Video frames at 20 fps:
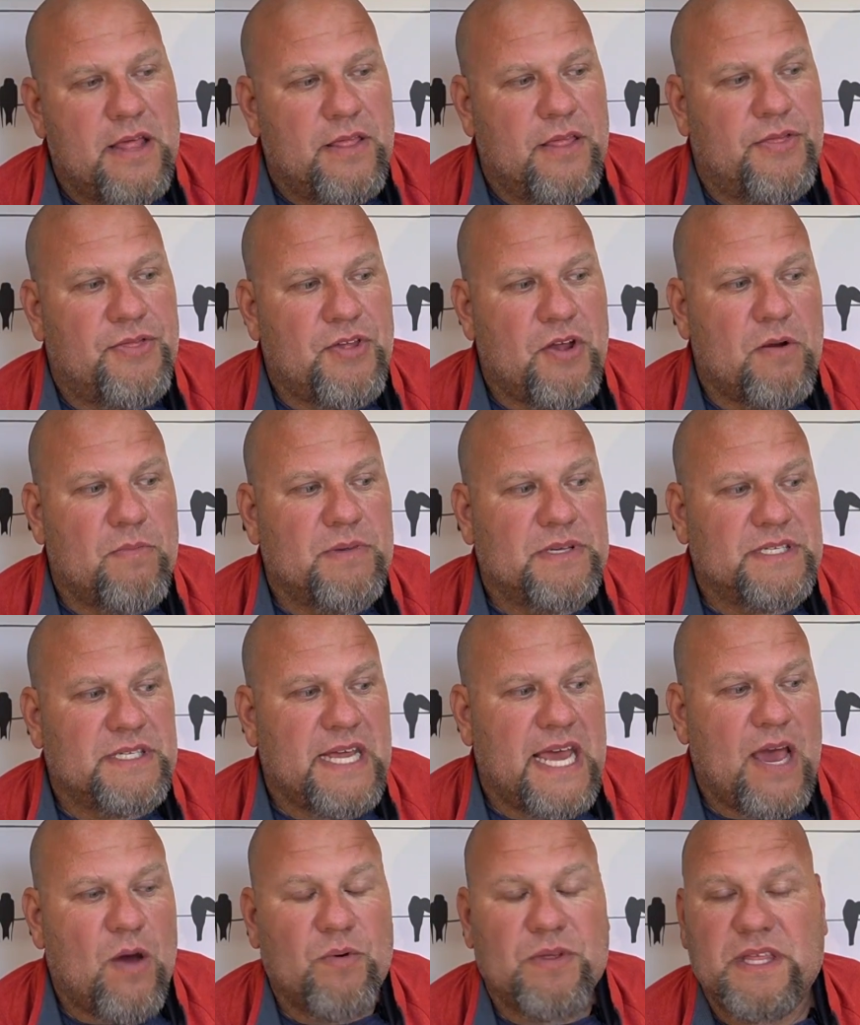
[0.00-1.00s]
The
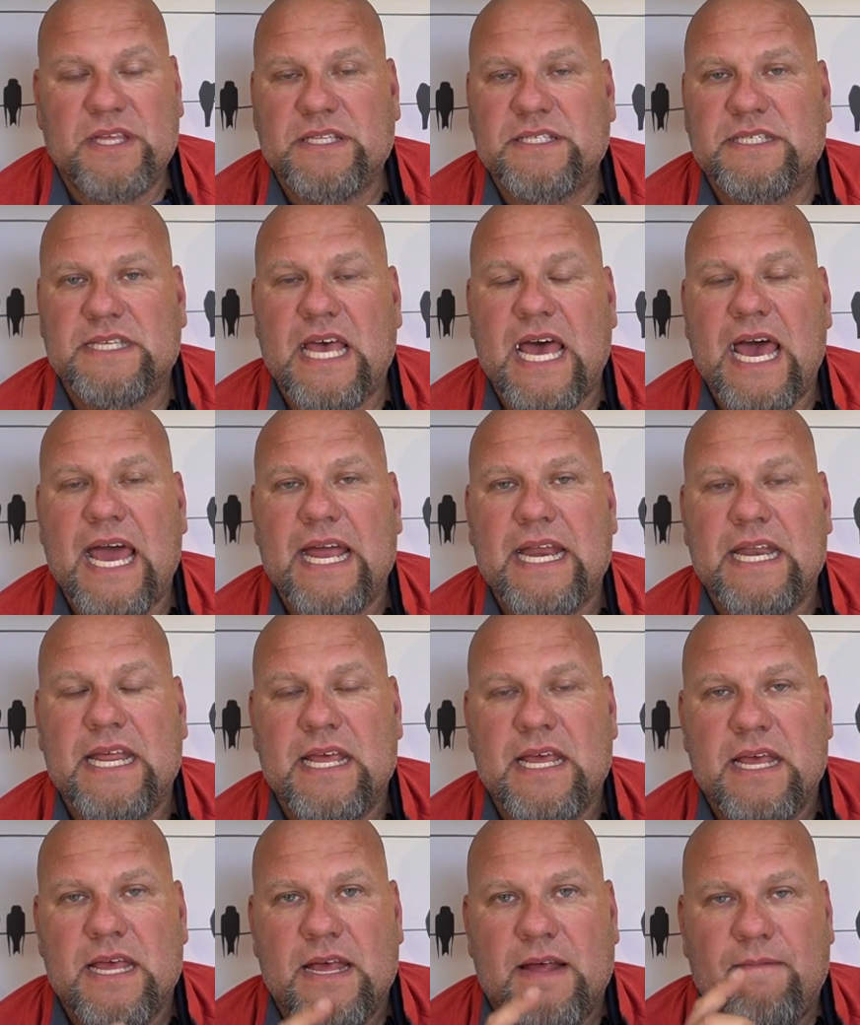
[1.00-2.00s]
thermostat with inside
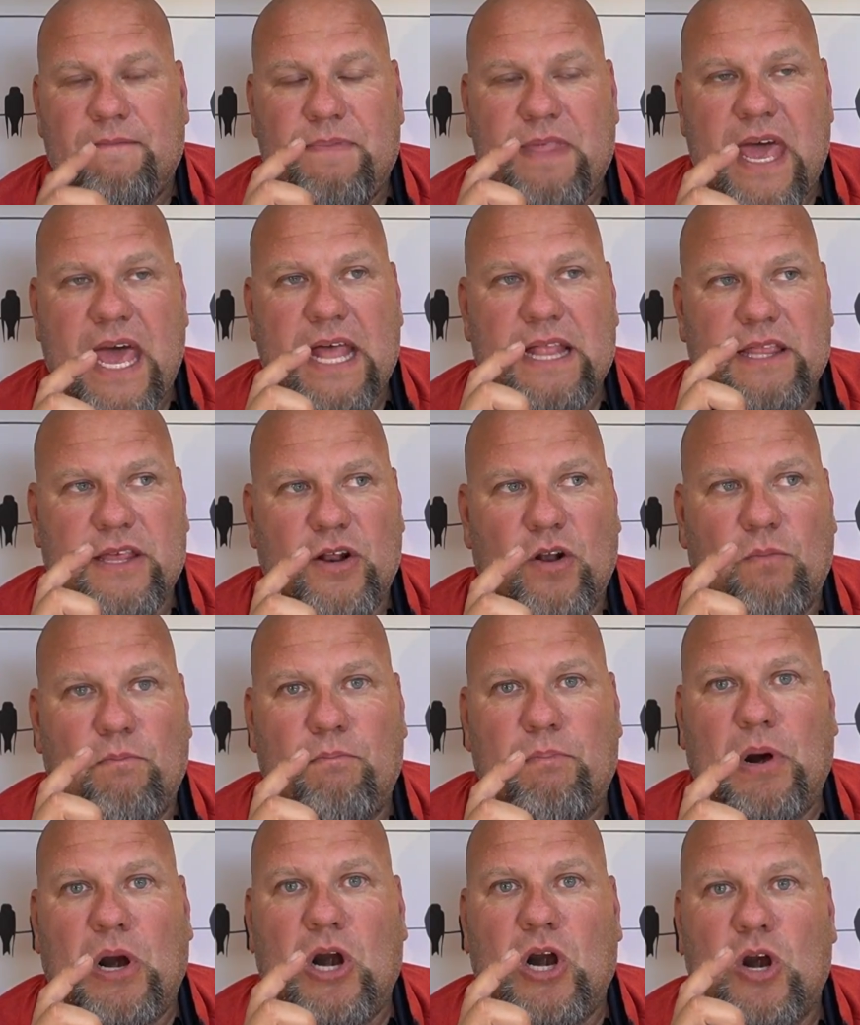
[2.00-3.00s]
that little
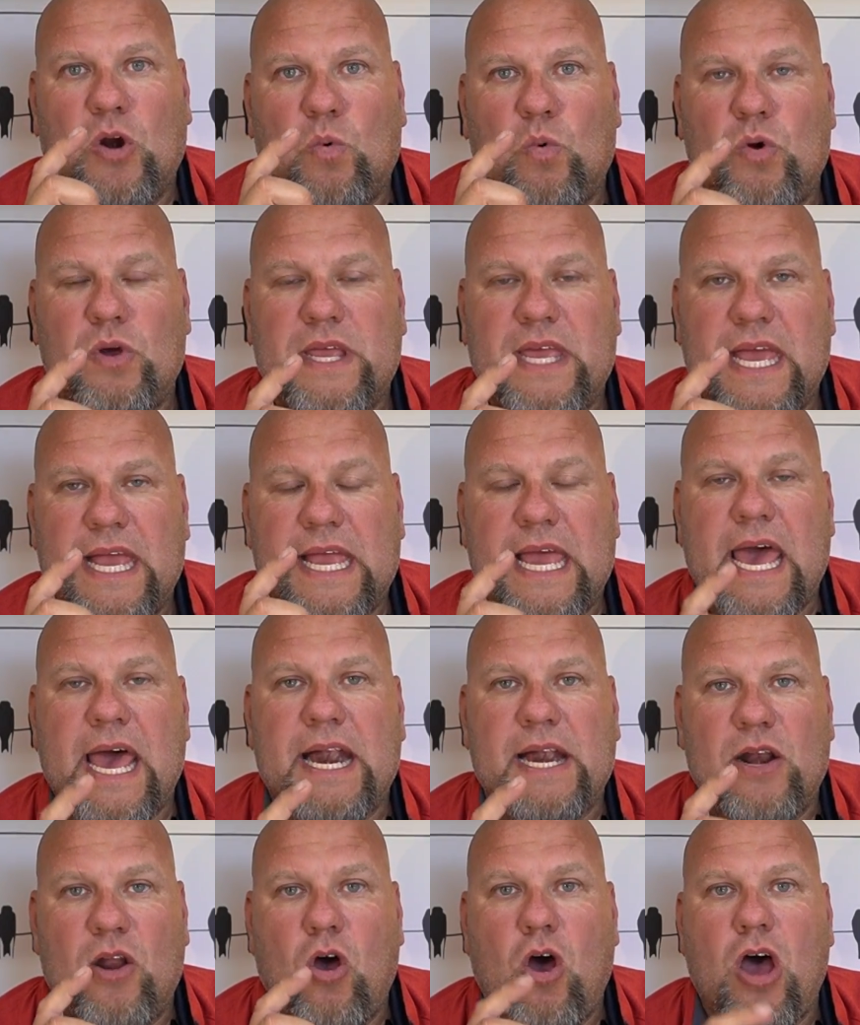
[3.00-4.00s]
burner will kick
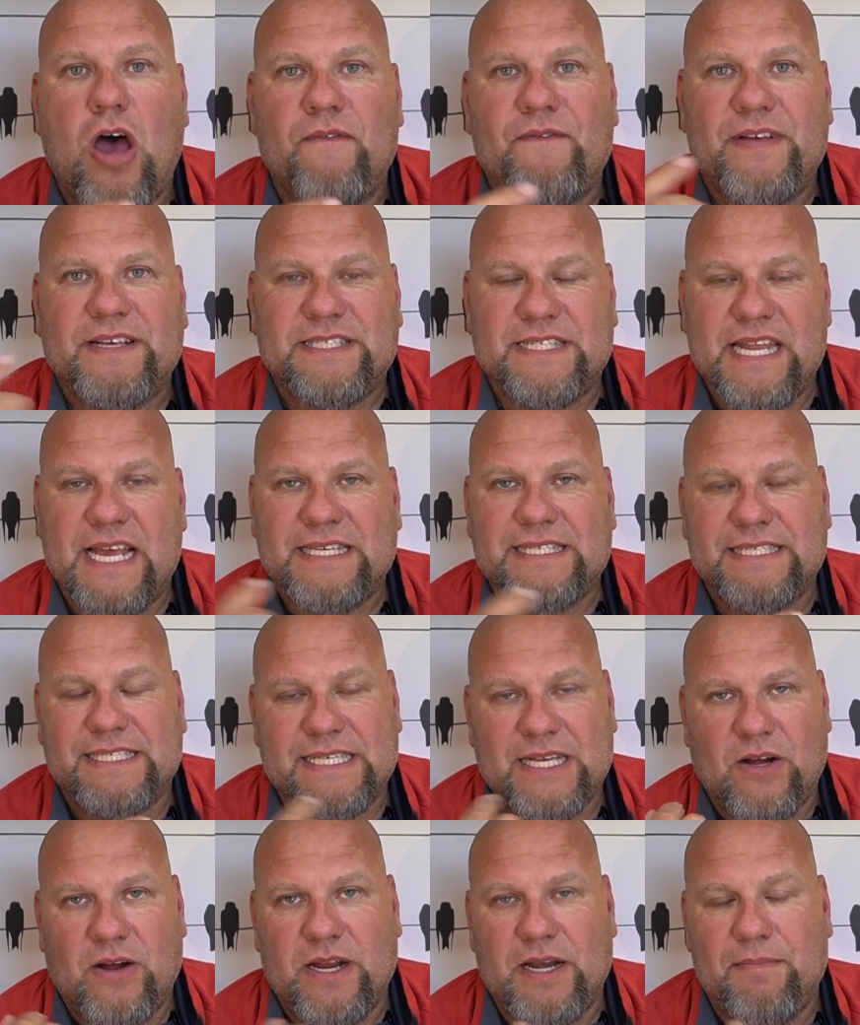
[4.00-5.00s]
on and off as
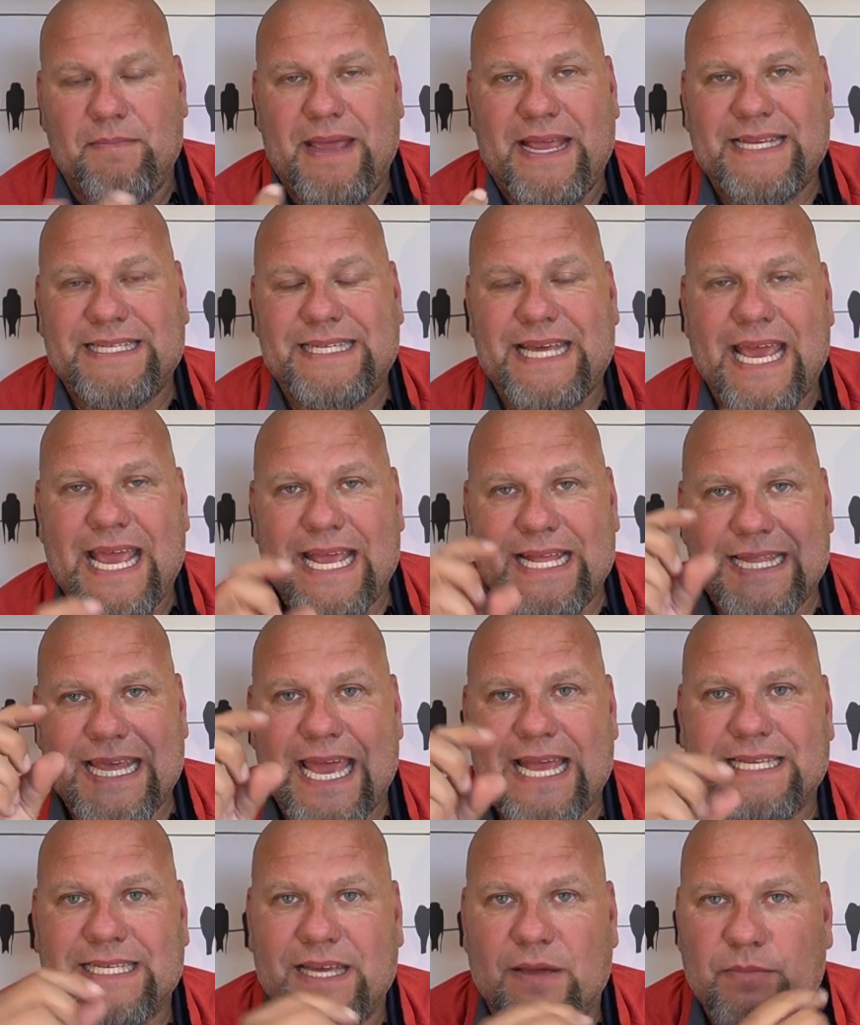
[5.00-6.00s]
necessary to maintain
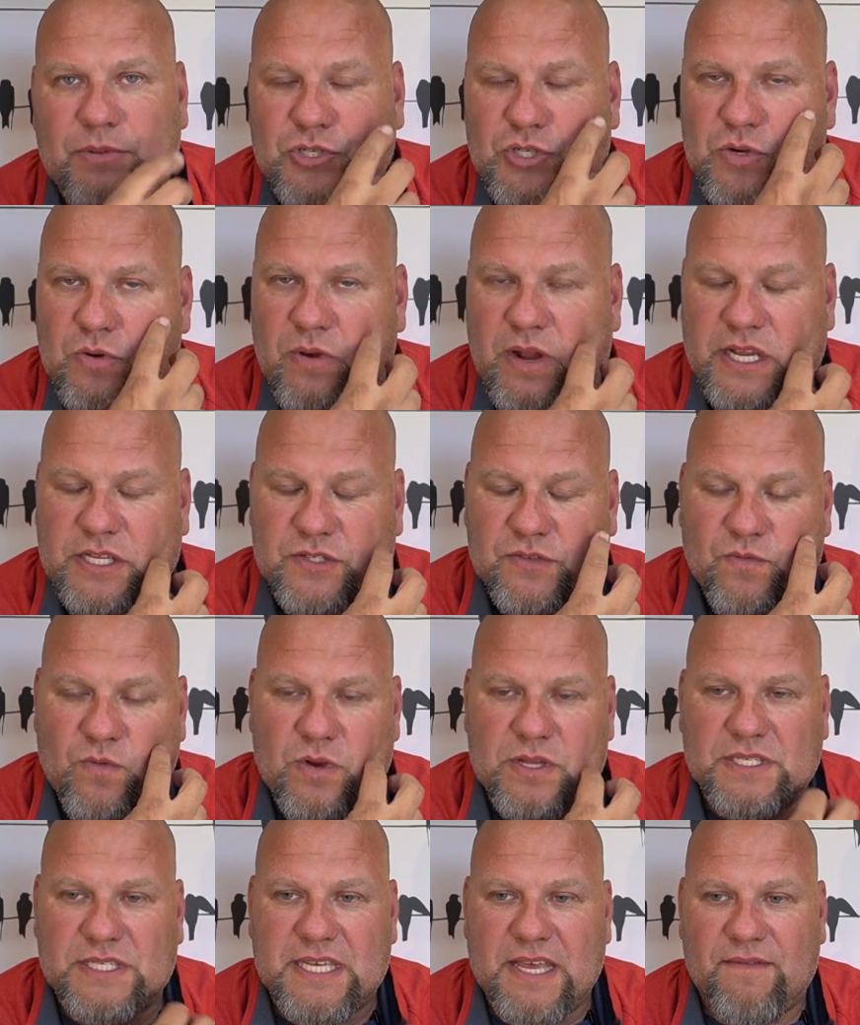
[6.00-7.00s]
that temperature range of
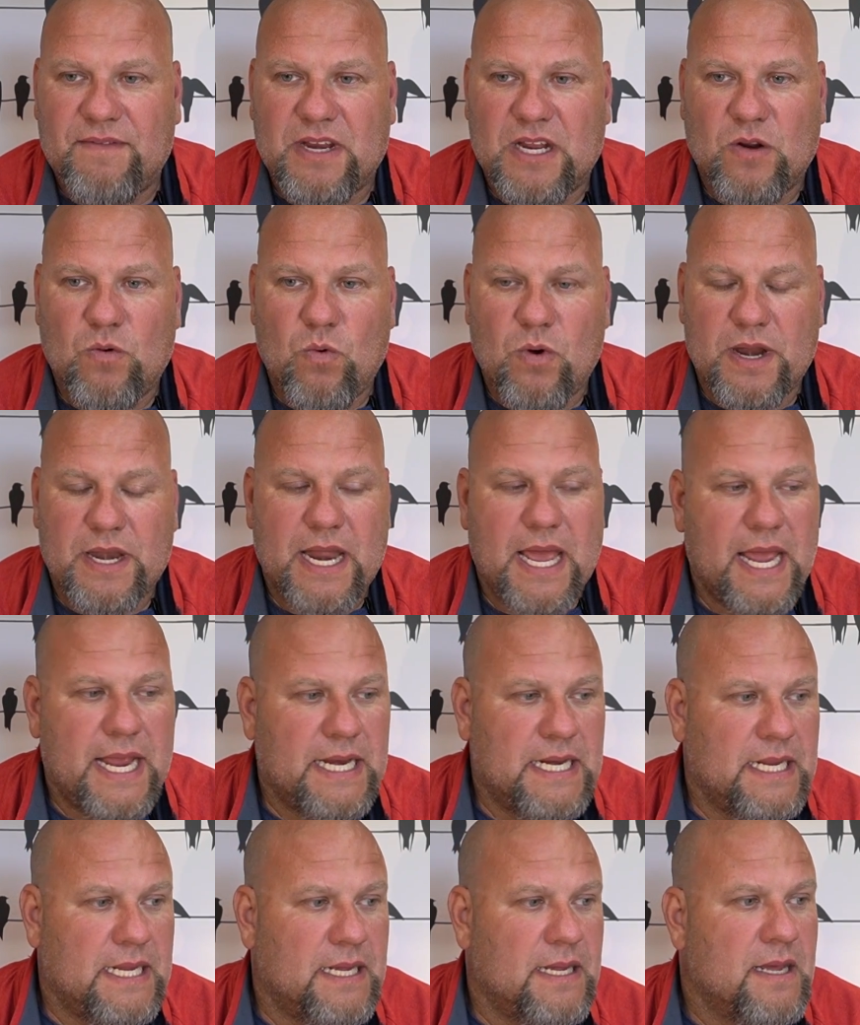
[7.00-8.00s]
one seventy to one
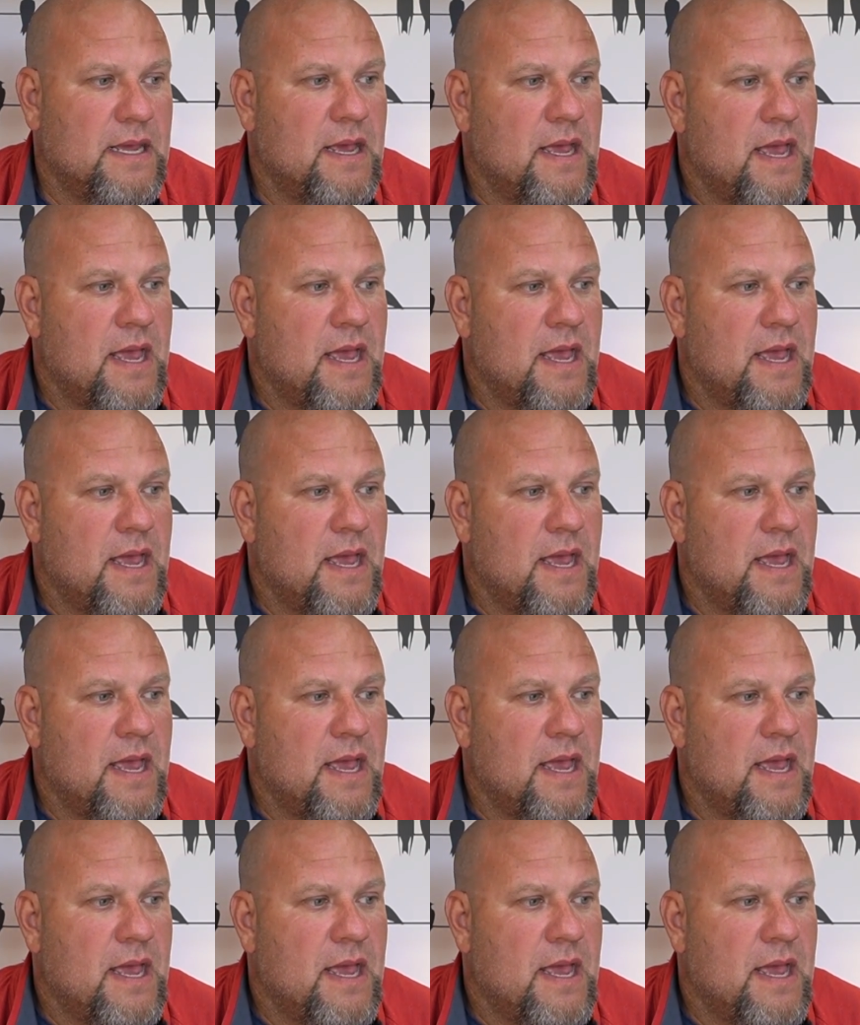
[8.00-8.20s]
ninety.